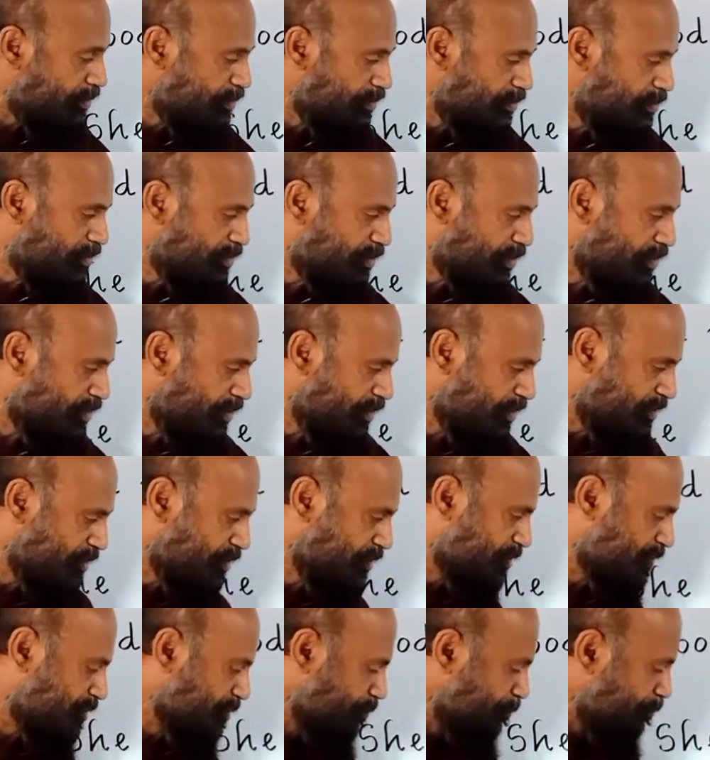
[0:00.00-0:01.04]

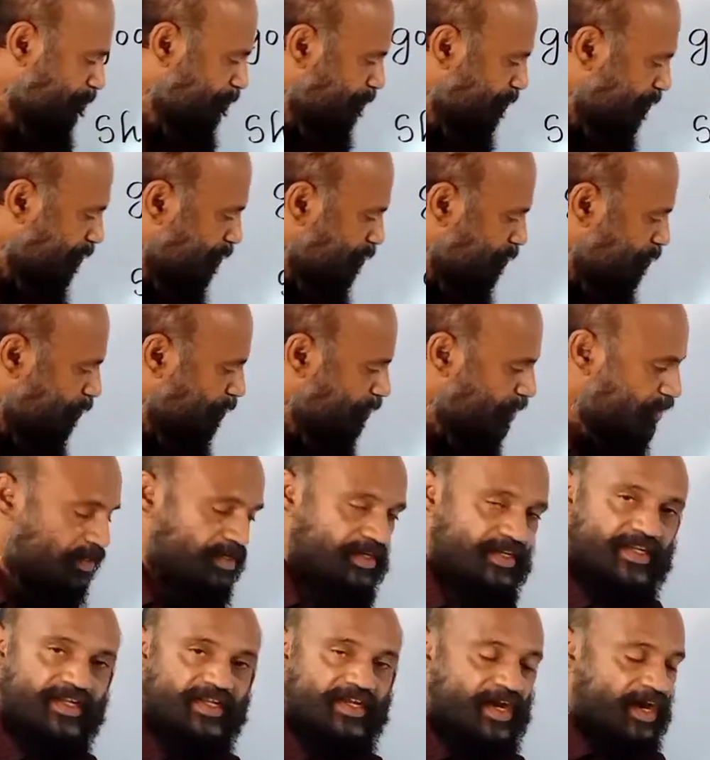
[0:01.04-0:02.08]
studies. So here
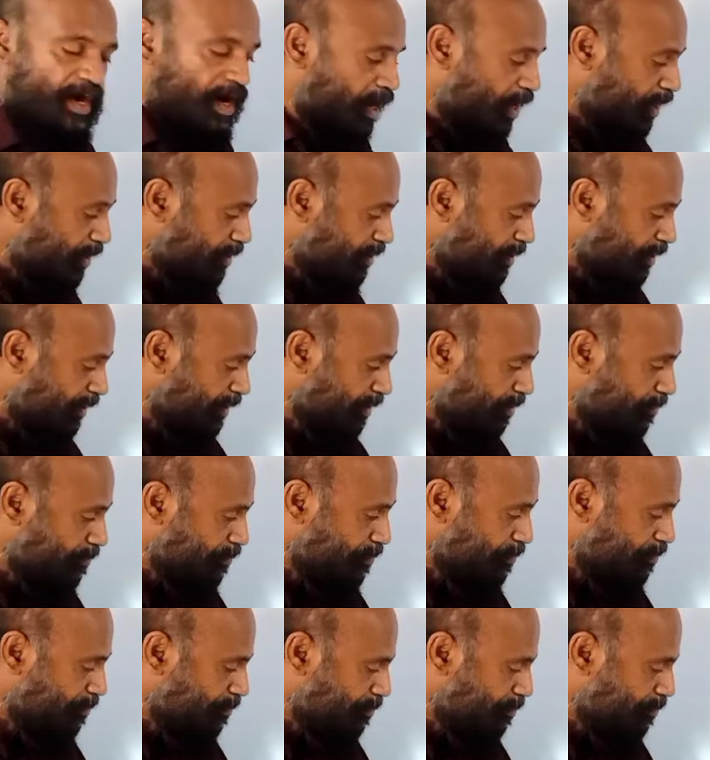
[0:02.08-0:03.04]
hardly ever.